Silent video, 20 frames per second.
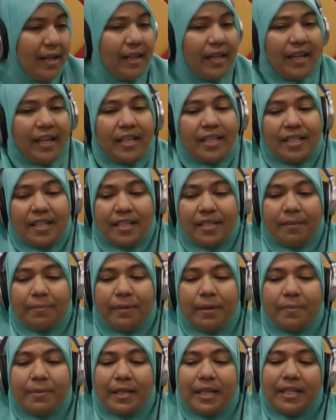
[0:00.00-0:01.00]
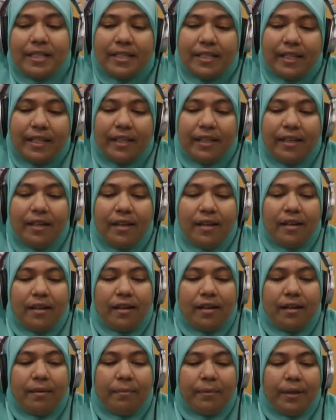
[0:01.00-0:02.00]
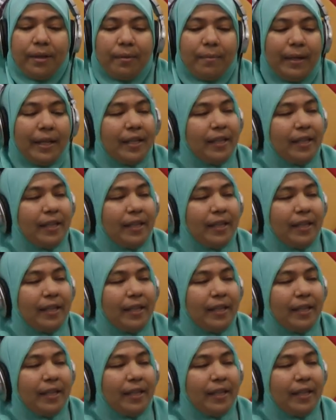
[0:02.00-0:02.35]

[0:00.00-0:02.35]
Like I said, sometimes I see, you know, my